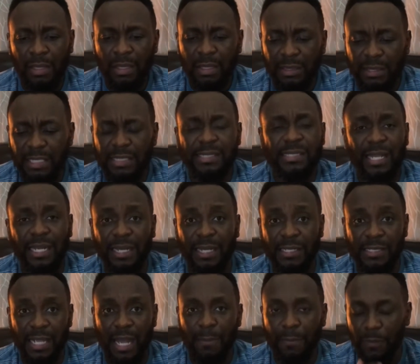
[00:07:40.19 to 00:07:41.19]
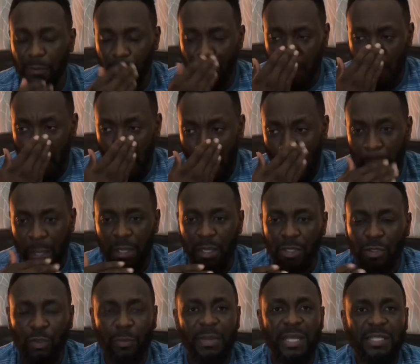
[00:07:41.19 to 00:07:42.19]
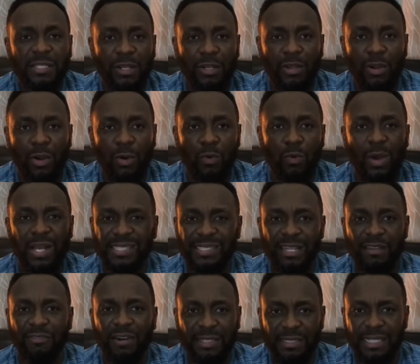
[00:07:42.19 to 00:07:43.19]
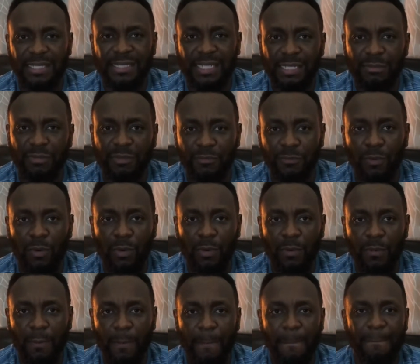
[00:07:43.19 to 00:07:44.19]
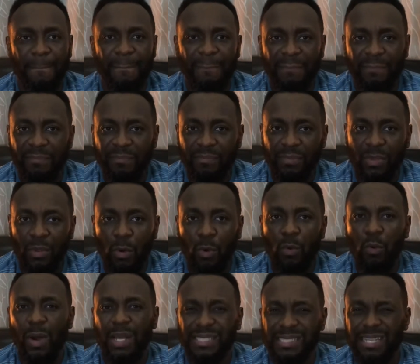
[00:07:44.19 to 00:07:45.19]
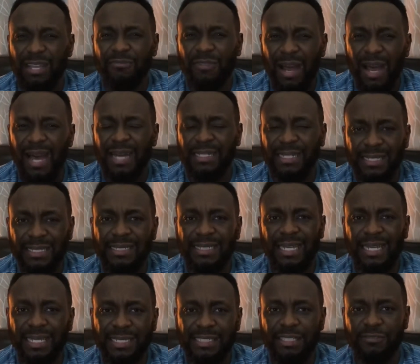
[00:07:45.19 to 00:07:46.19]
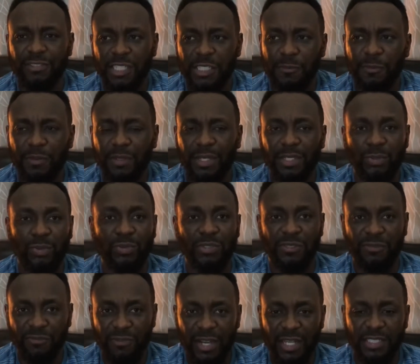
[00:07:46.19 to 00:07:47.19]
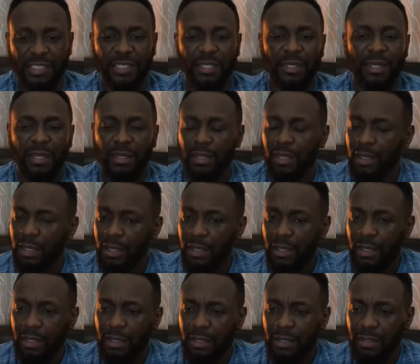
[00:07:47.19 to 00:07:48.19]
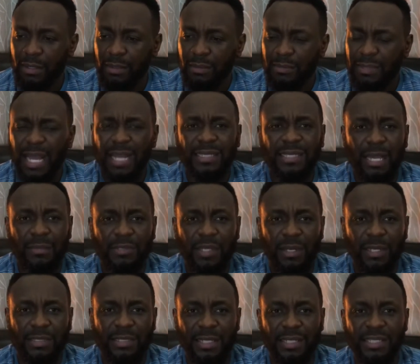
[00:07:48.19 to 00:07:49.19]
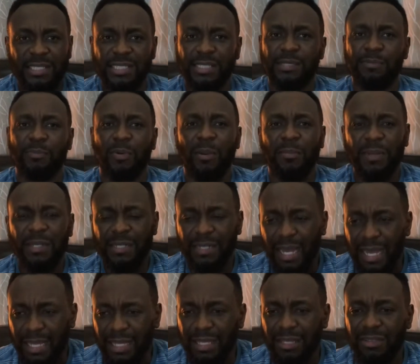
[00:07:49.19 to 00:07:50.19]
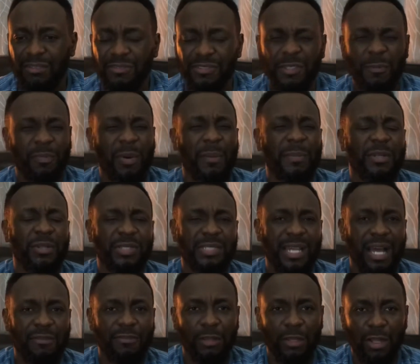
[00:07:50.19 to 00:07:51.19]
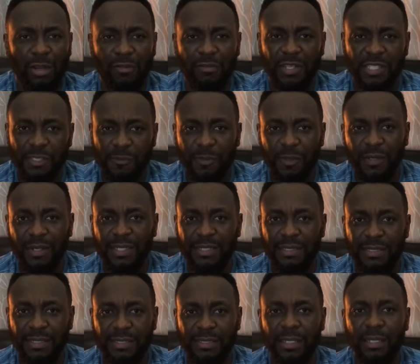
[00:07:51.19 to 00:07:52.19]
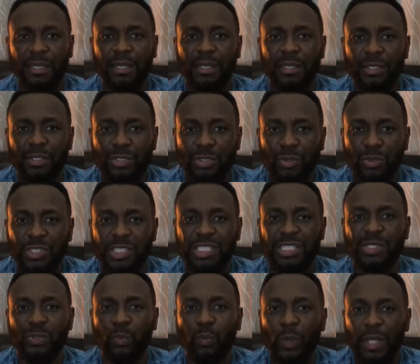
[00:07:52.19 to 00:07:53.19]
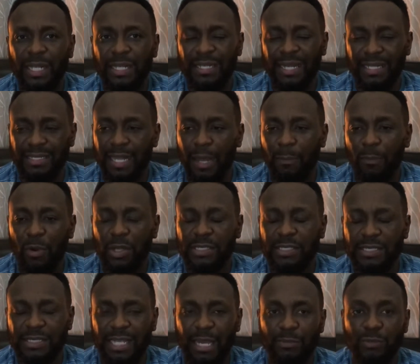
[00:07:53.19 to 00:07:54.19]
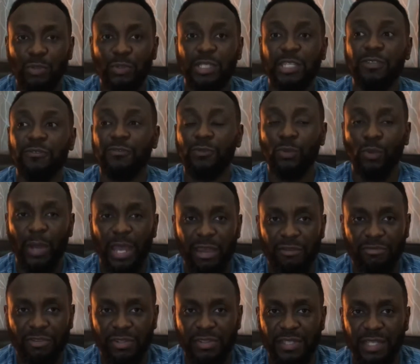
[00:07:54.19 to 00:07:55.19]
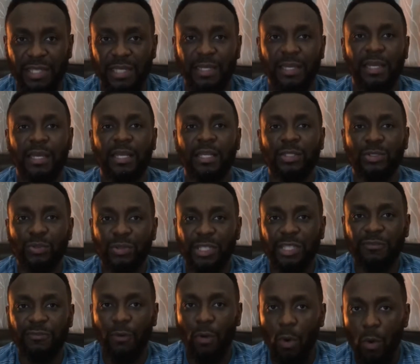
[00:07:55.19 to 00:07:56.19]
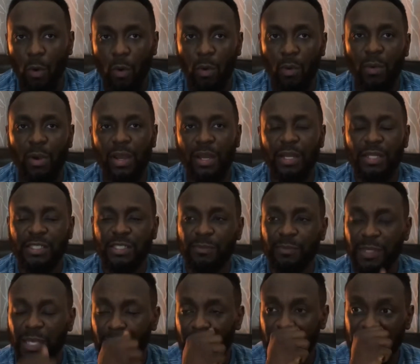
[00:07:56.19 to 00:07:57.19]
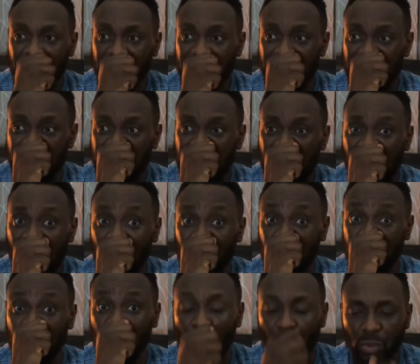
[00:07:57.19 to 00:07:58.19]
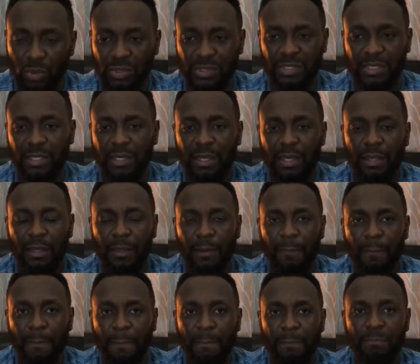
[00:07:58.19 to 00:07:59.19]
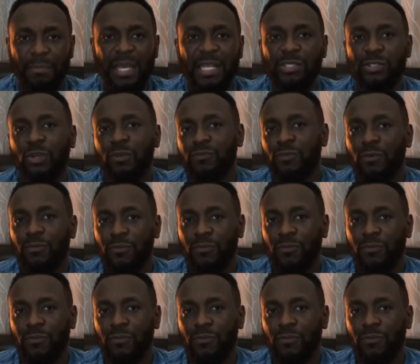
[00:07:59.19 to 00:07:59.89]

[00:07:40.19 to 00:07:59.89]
This is an example. You meet a girl who has never dated before, or who has never had any negative experience, who is fresh. 9 times out of 10, she's probably naive. She probably doesn't have a lot of experiences. So she's willing at that point in time to give you everything, to give all, to be able to see how it goes based off of